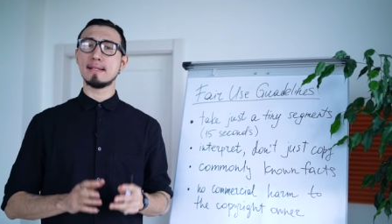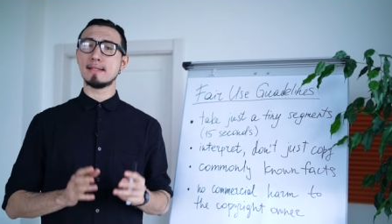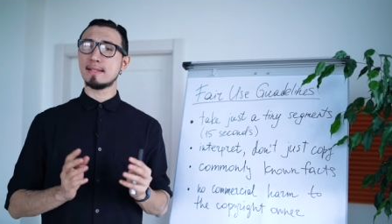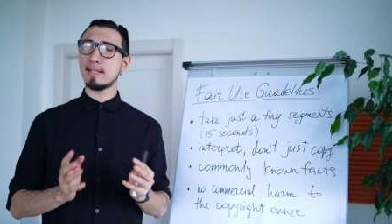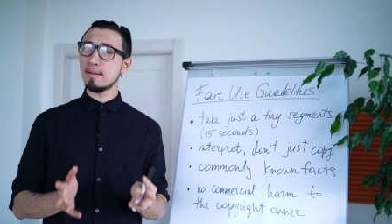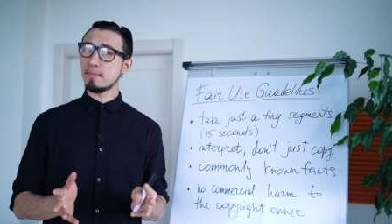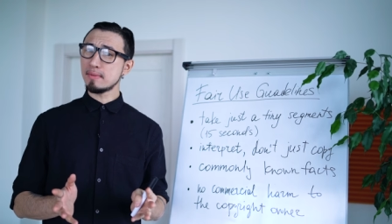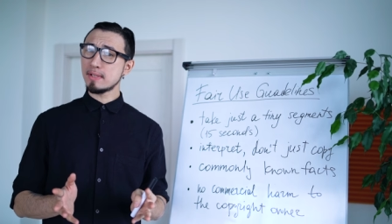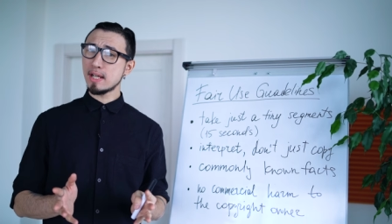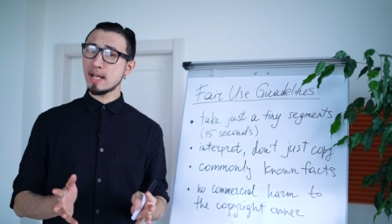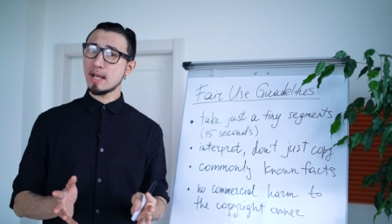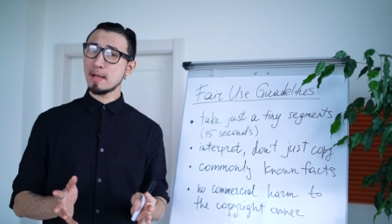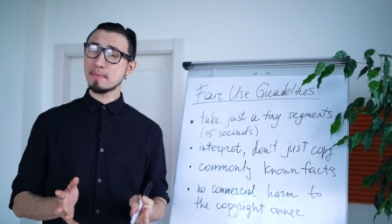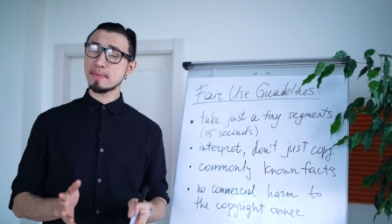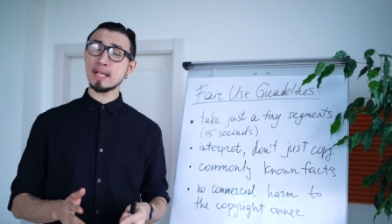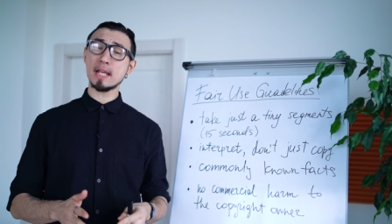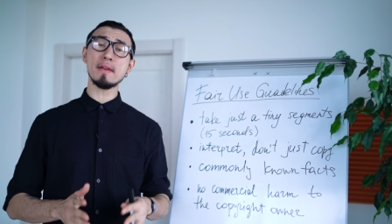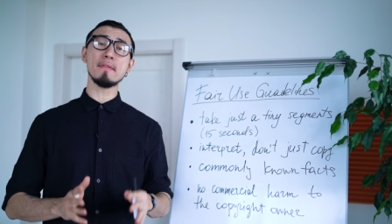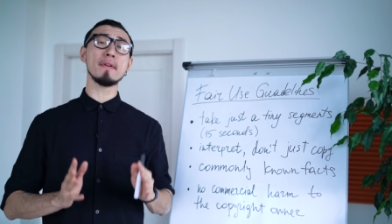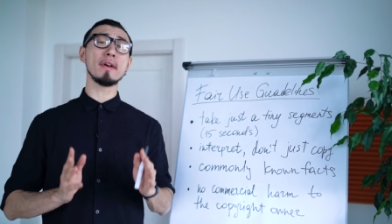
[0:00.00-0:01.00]

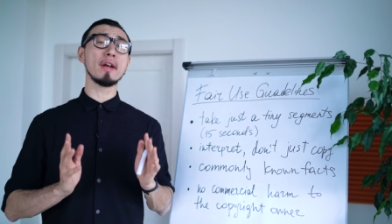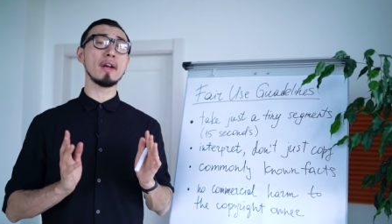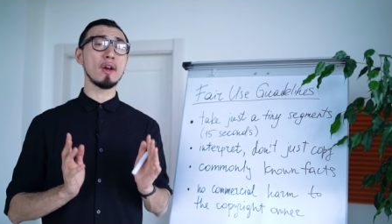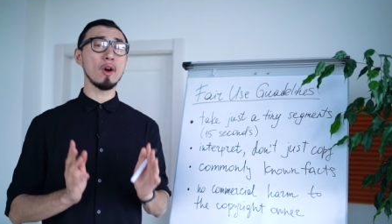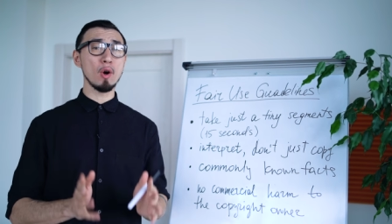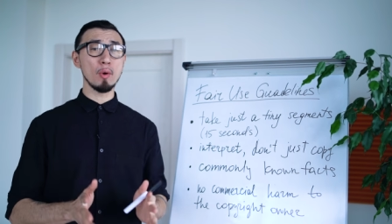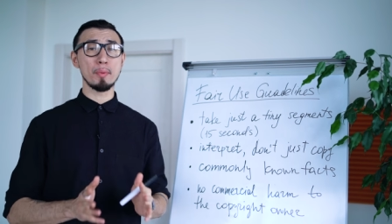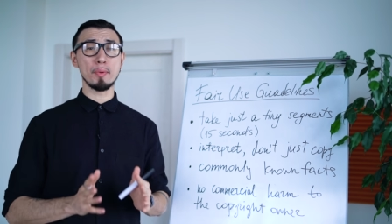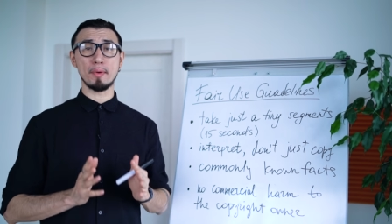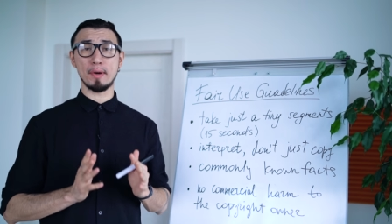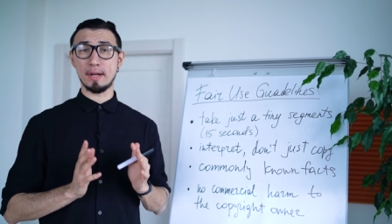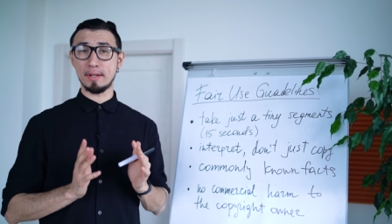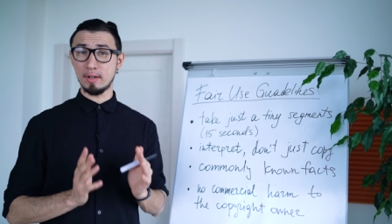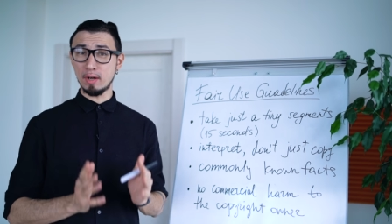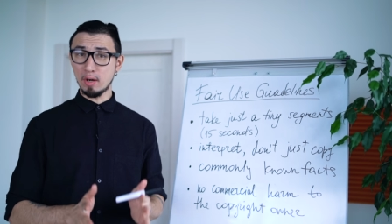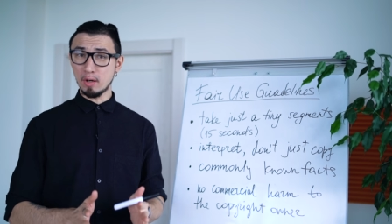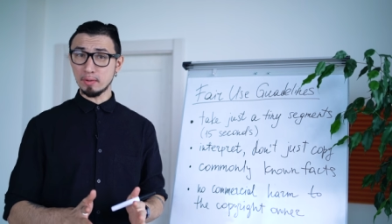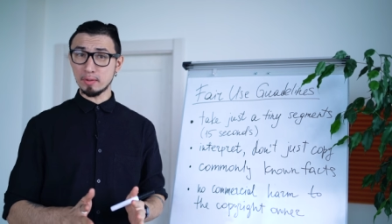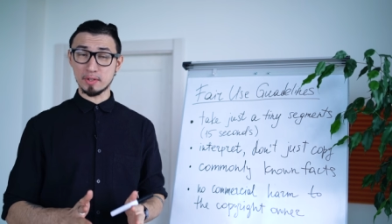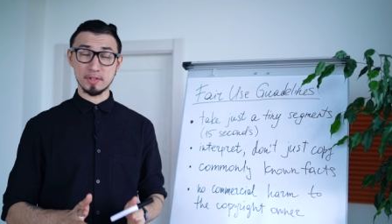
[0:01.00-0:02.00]
sometimes even copyright
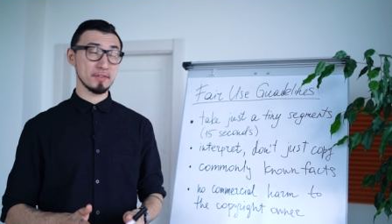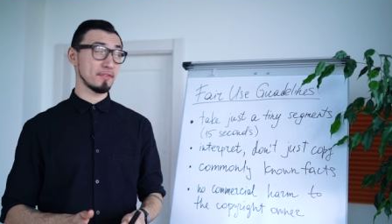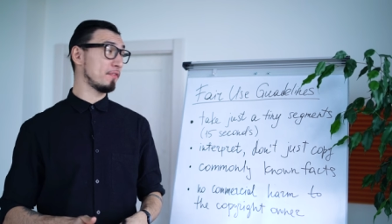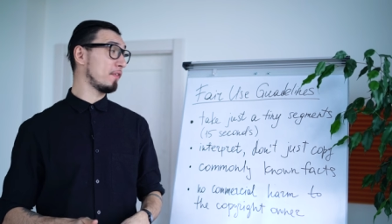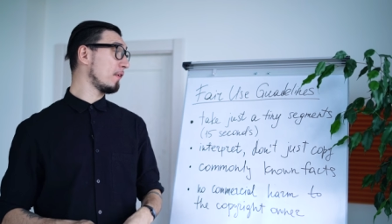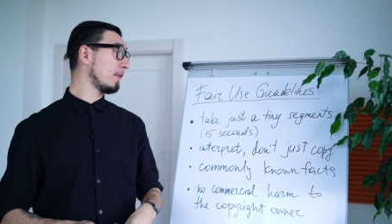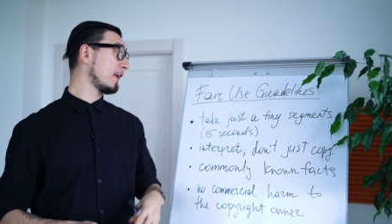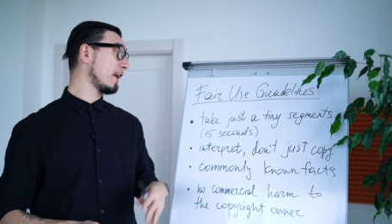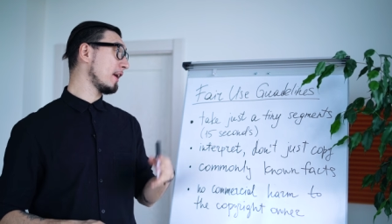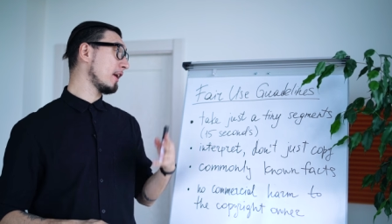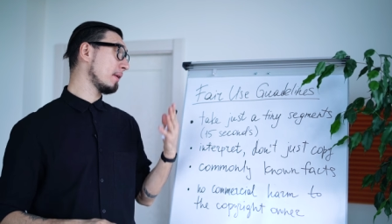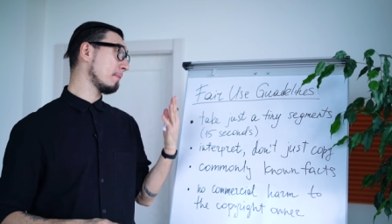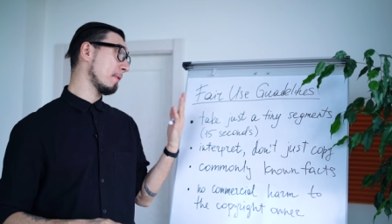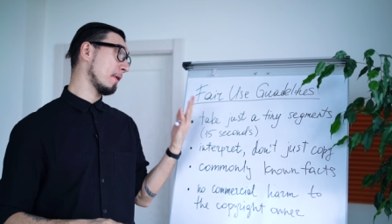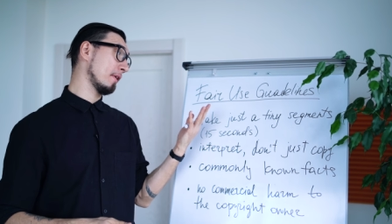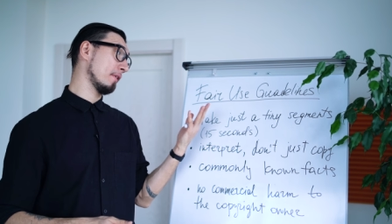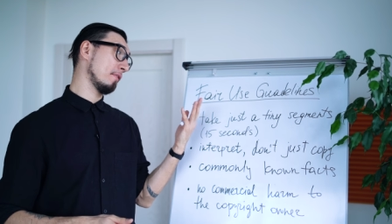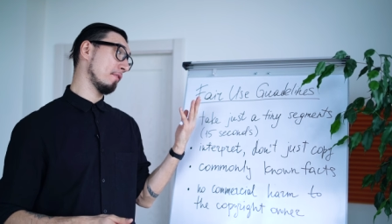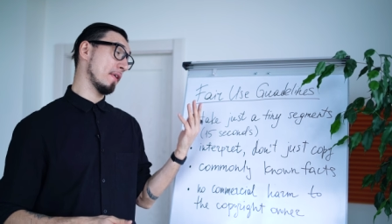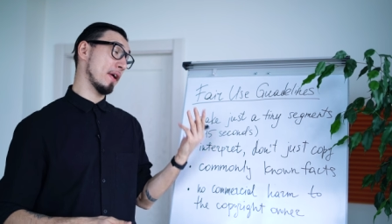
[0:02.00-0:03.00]
owners forget
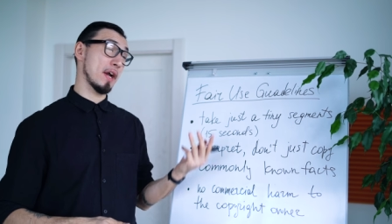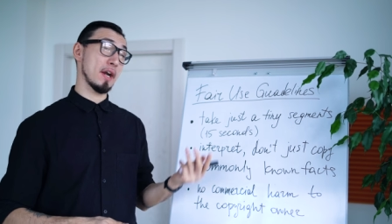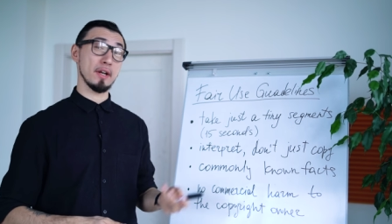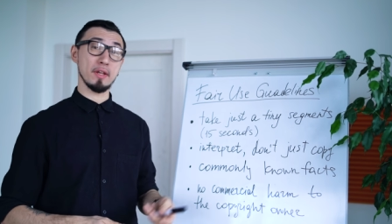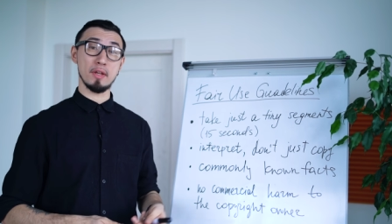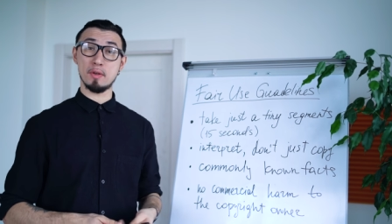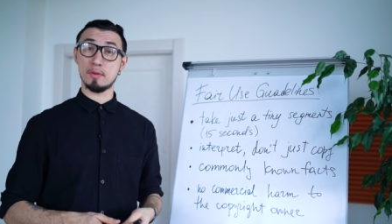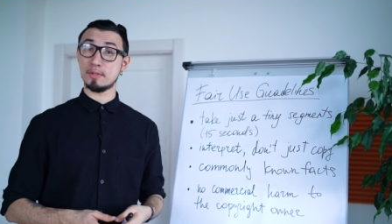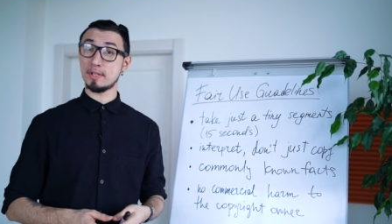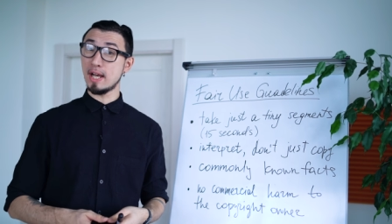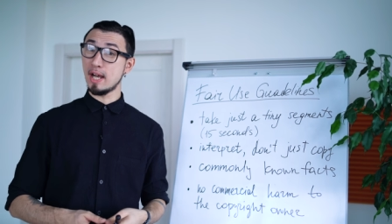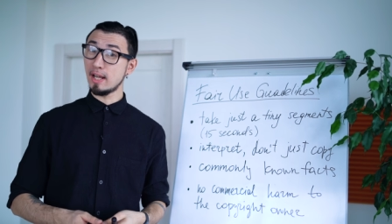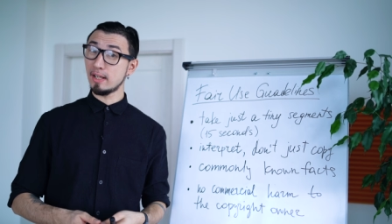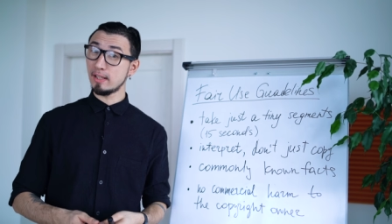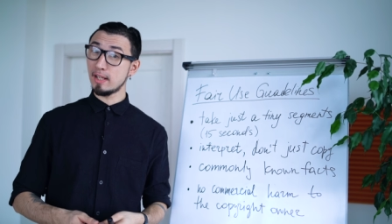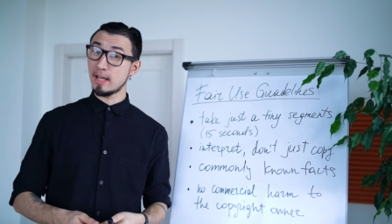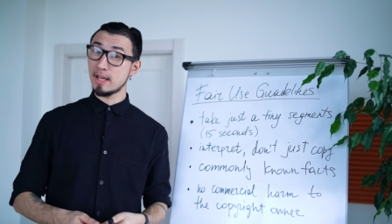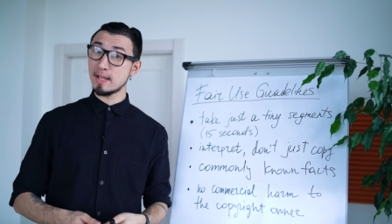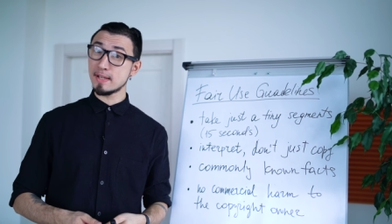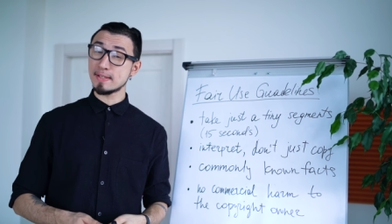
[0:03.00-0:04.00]
about fair use
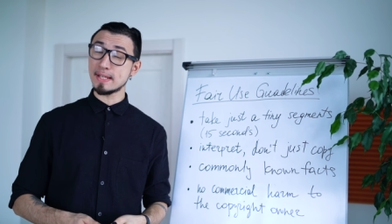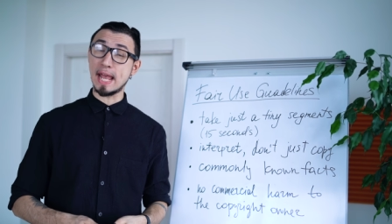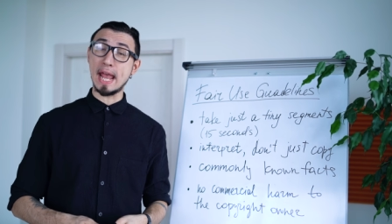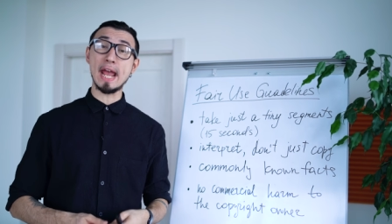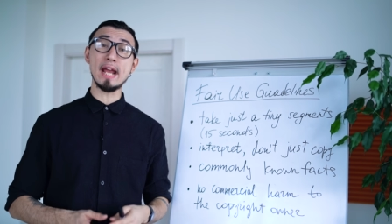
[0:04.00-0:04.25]
guidelines